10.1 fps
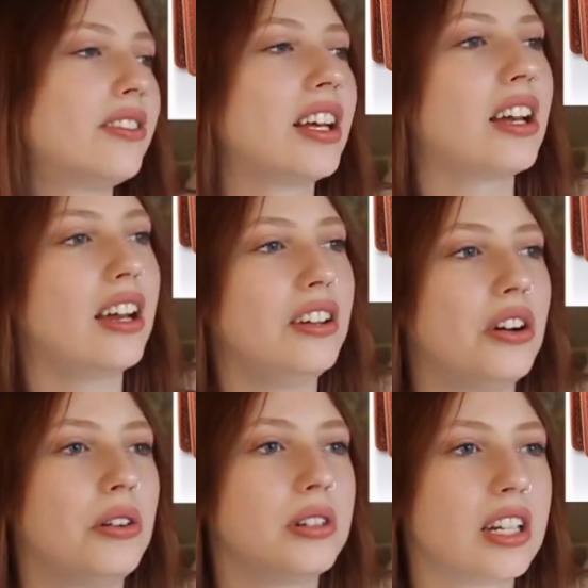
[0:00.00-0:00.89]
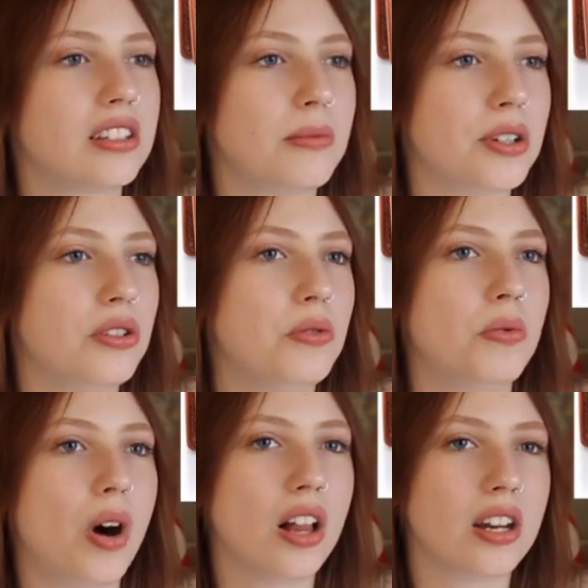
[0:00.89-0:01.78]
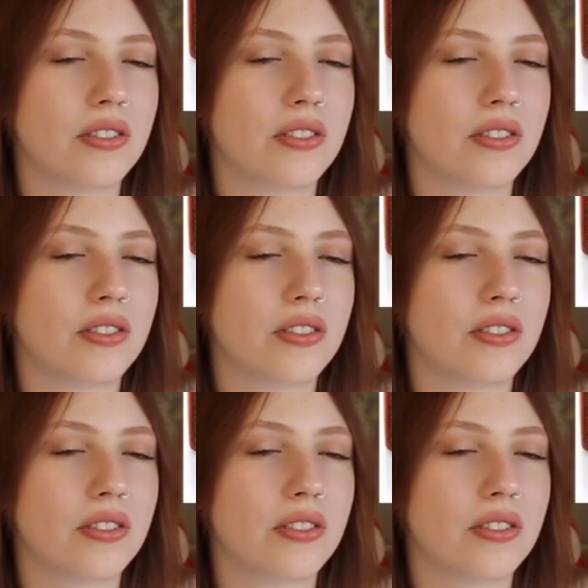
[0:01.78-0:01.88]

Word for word: I was like, you know, get someone a new wallet.